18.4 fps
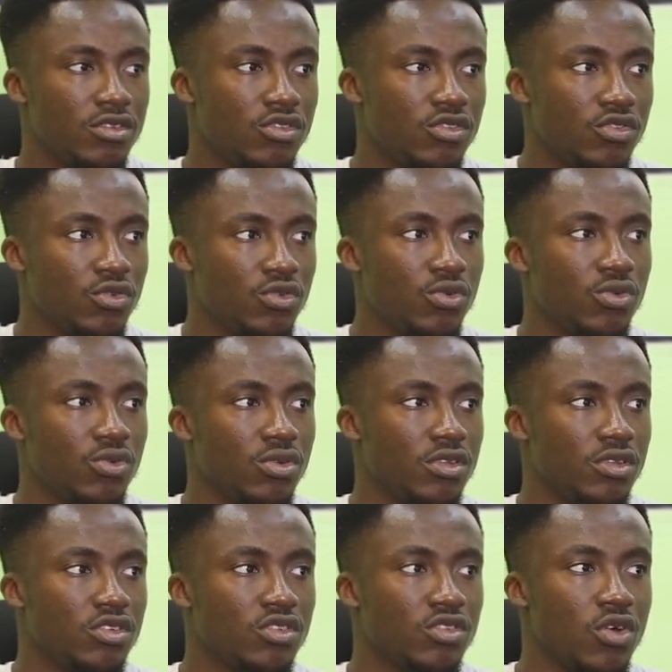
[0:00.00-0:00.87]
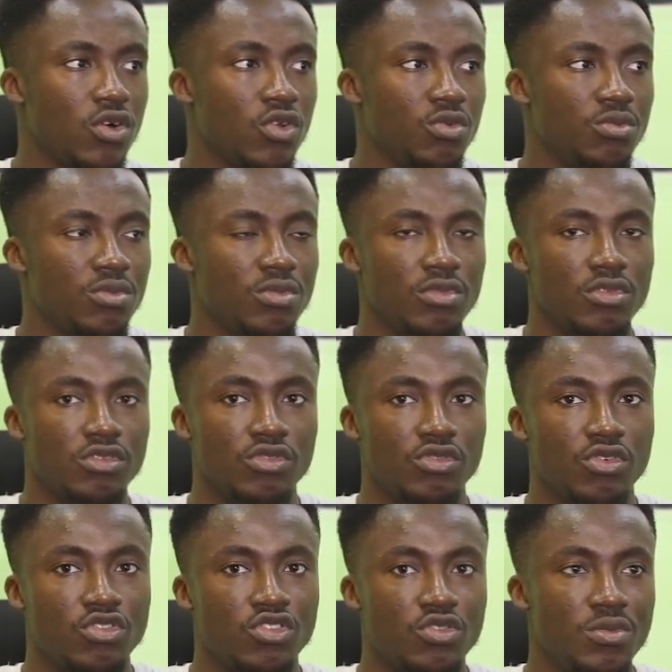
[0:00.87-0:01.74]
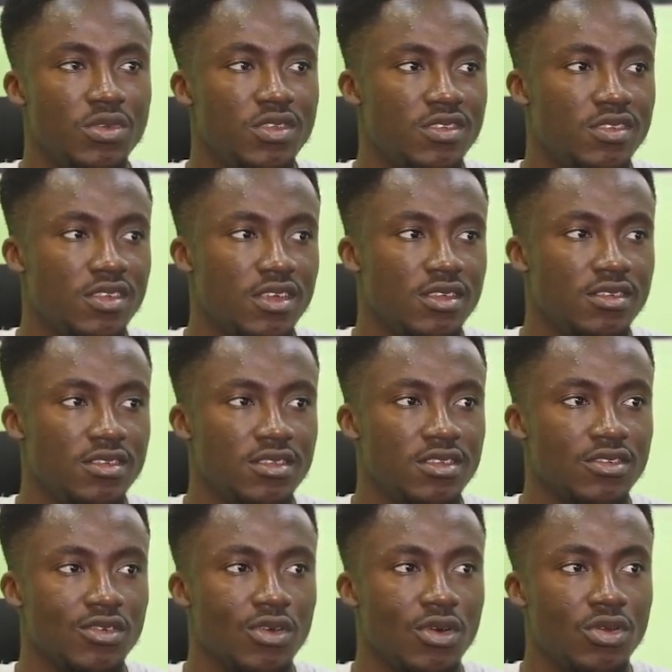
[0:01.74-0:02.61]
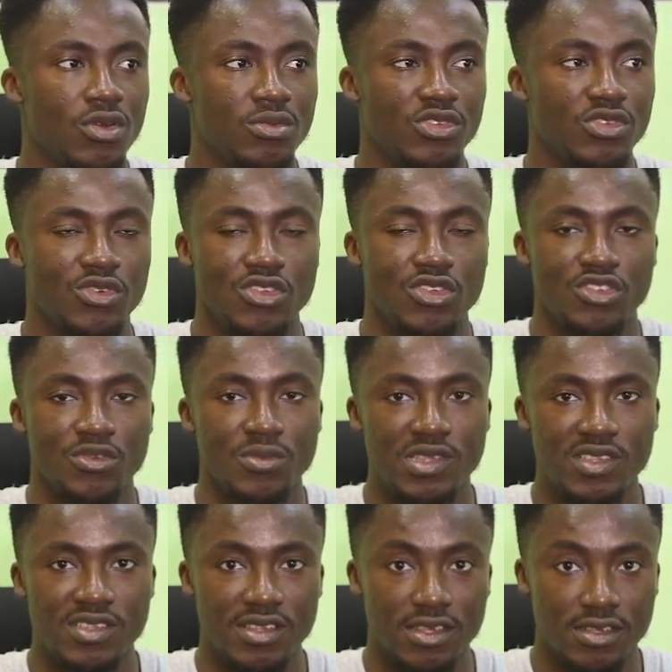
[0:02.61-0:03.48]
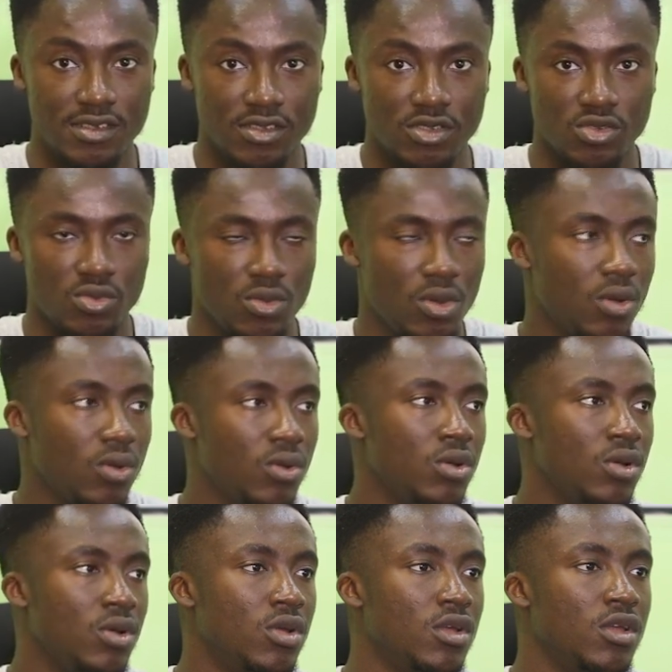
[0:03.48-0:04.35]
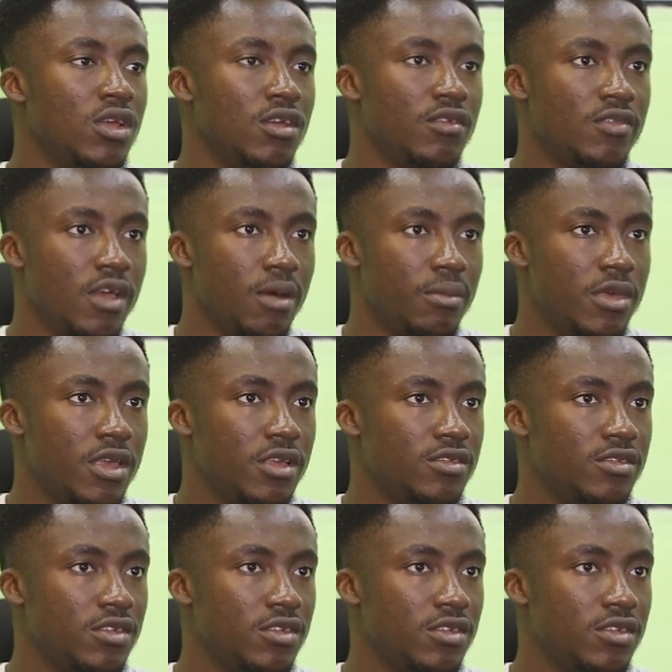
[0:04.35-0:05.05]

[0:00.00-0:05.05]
So this column is going to be 6, this column is going to be 6 as well, if that makes